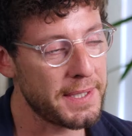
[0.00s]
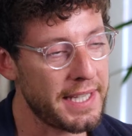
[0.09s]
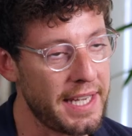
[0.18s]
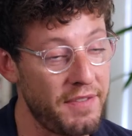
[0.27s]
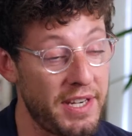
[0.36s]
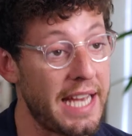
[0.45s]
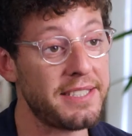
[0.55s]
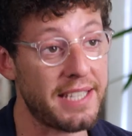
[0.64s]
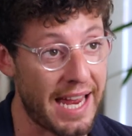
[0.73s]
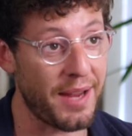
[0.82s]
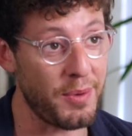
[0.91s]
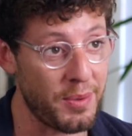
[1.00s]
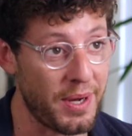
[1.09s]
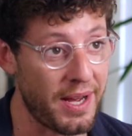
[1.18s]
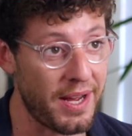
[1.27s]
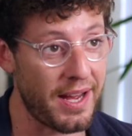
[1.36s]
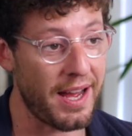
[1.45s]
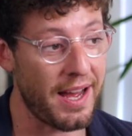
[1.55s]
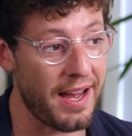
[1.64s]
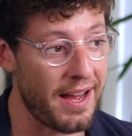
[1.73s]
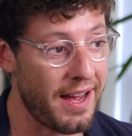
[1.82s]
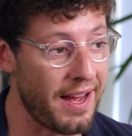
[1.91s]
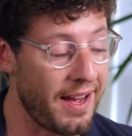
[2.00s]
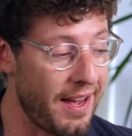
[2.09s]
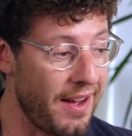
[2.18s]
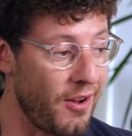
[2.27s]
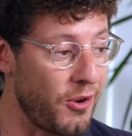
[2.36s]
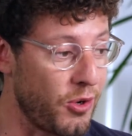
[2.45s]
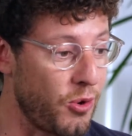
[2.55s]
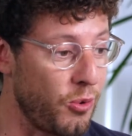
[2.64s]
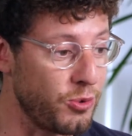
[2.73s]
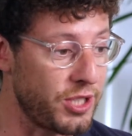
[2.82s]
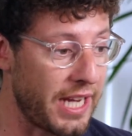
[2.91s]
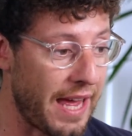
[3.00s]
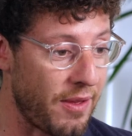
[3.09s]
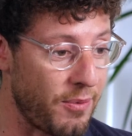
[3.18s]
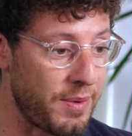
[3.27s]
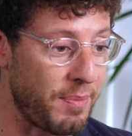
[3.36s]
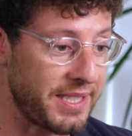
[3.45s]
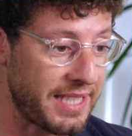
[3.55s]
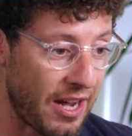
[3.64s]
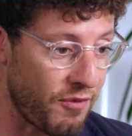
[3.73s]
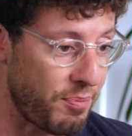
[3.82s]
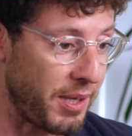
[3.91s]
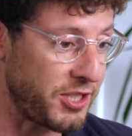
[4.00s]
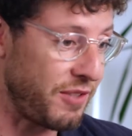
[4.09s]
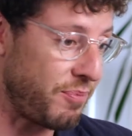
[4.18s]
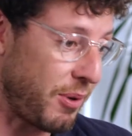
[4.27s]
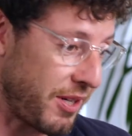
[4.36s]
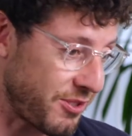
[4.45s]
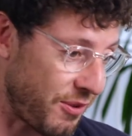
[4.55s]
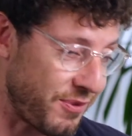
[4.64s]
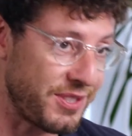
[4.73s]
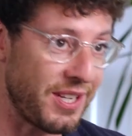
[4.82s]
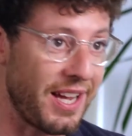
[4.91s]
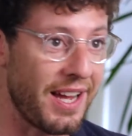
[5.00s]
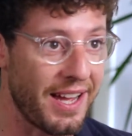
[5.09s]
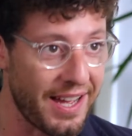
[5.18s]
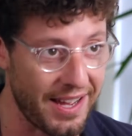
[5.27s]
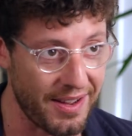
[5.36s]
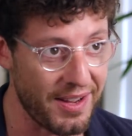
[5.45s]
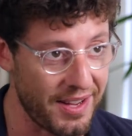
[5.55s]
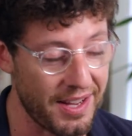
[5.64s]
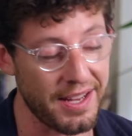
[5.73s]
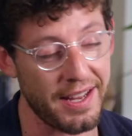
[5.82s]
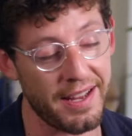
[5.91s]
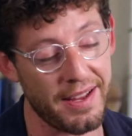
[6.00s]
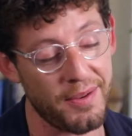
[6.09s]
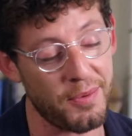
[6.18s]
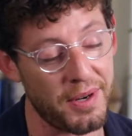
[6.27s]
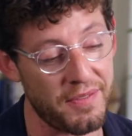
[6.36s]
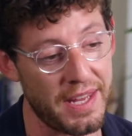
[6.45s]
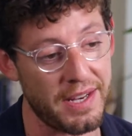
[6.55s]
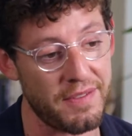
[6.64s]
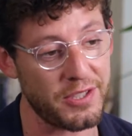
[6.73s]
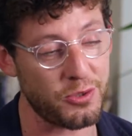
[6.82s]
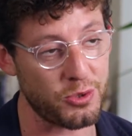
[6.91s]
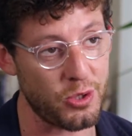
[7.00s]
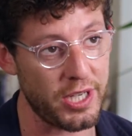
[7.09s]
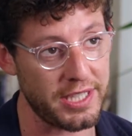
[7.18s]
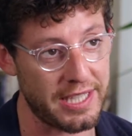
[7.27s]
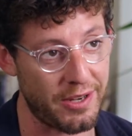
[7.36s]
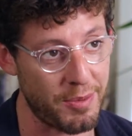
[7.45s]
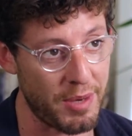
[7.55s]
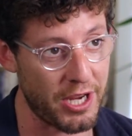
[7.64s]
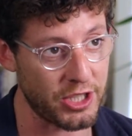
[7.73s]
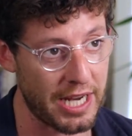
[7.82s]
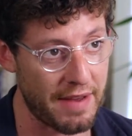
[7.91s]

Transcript: Even yesterday, we were on a call together with myself, my chief product officer, one of the individuals who leads our commercial